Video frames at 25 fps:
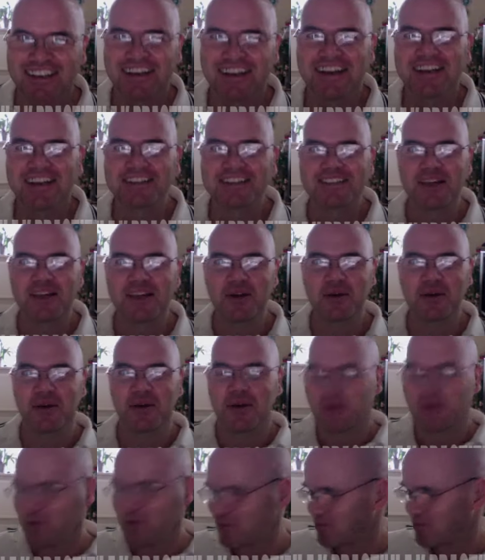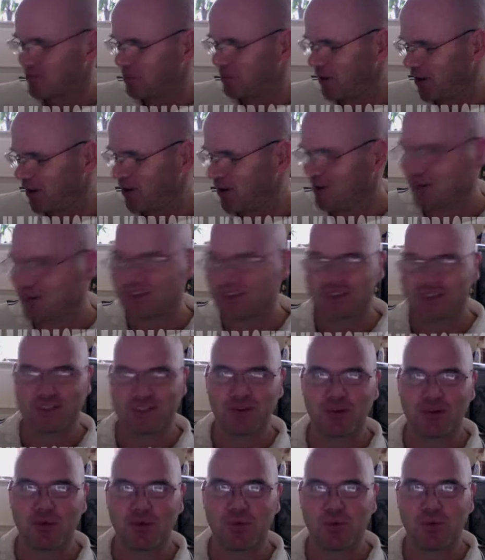So with a plant, you just got
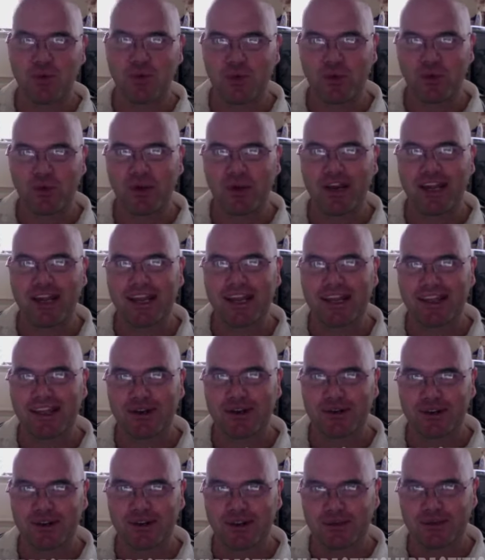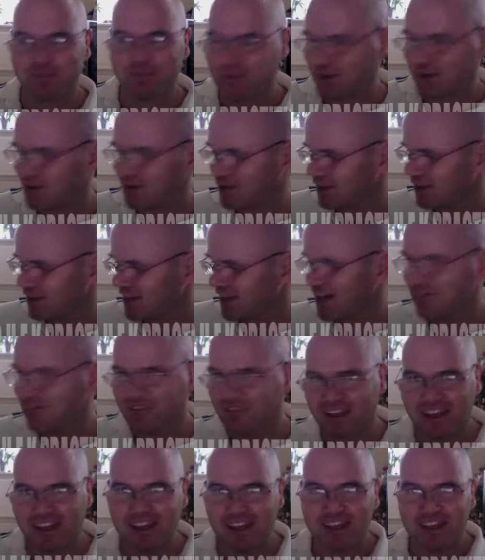to water it, you got to love
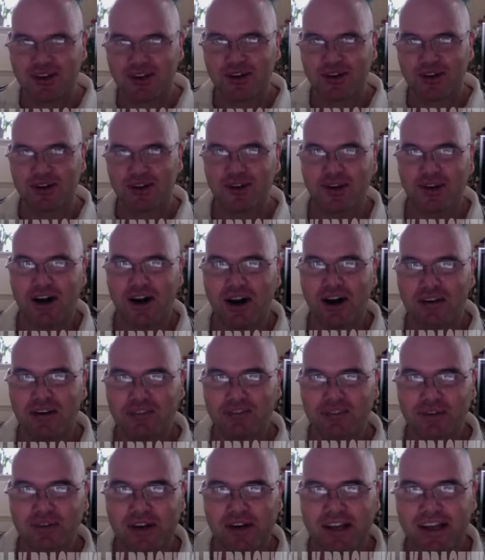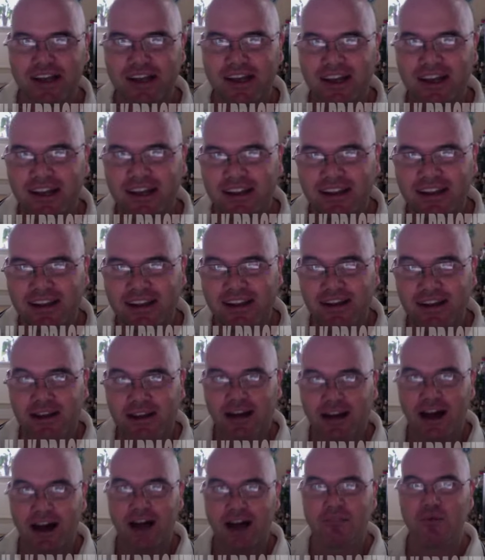it, you got to look after it, and
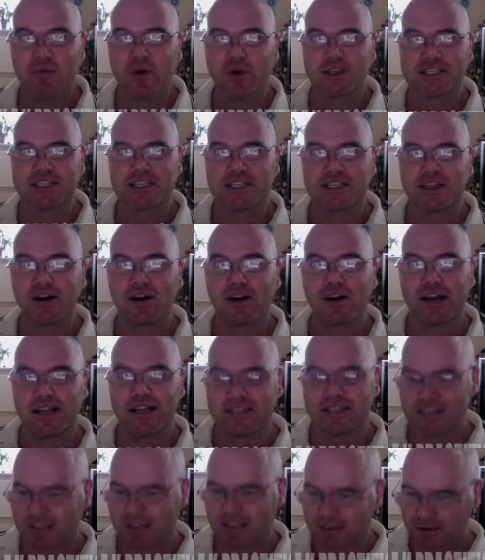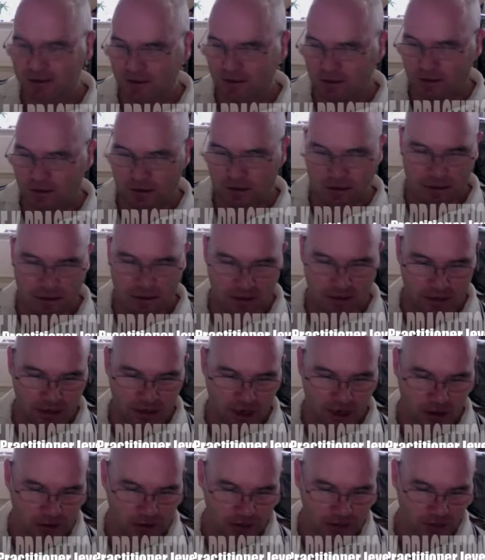otherwise it dies. And you know,
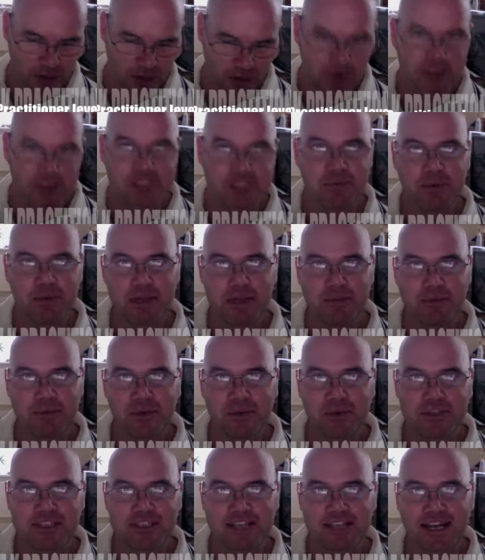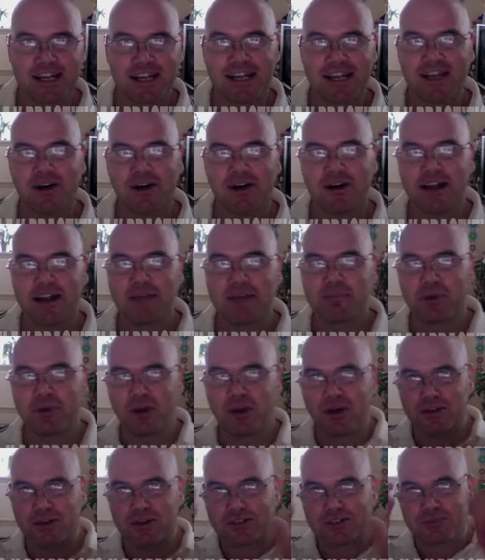I've spoken to people that say they can't have
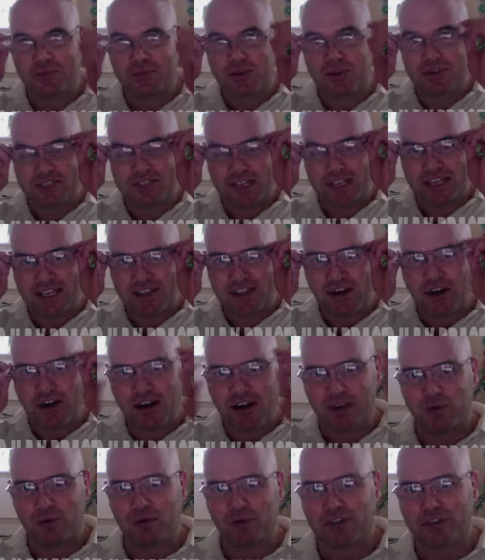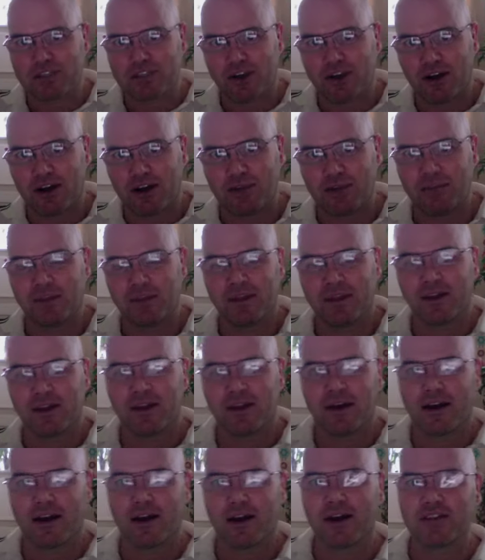plants because they die all the time.
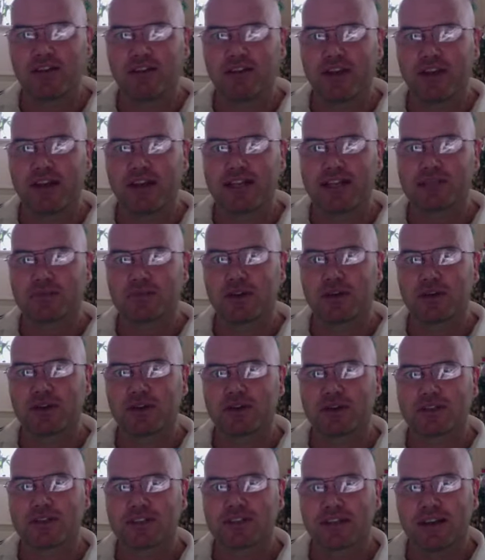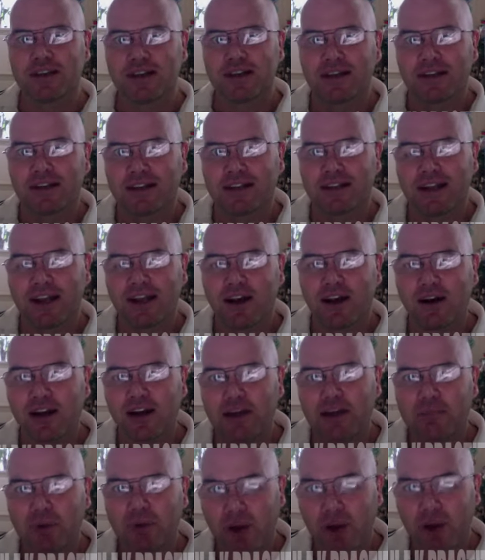And I think it's because they can't have
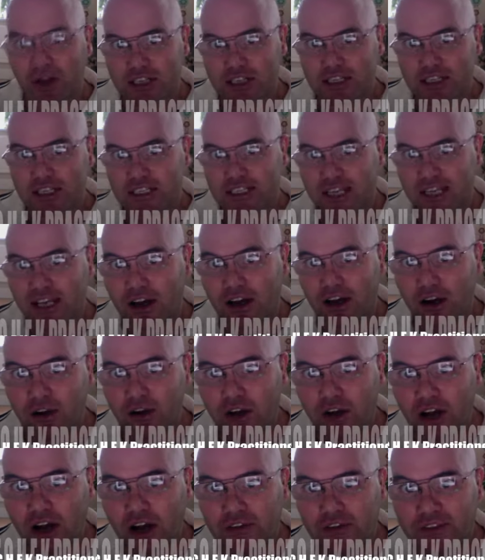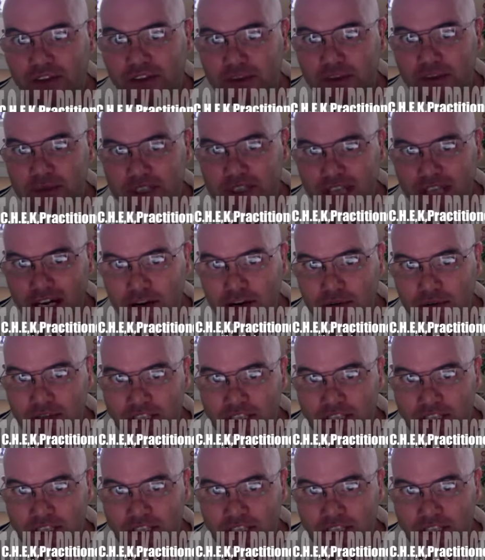plants because they can't look after themselves.